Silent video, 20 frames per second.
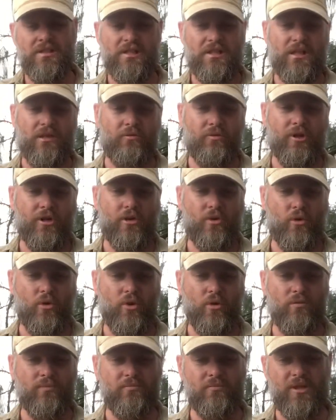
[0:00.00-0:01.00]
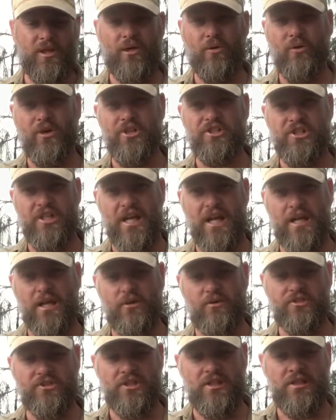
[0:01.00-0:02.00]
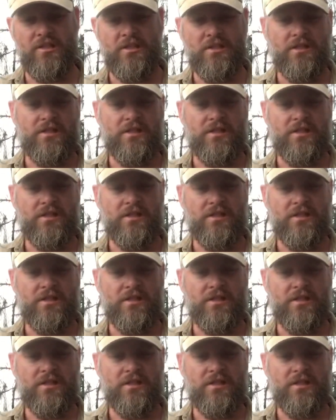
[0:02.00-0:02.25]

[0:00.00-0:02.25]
in recoil, increase in accuracy,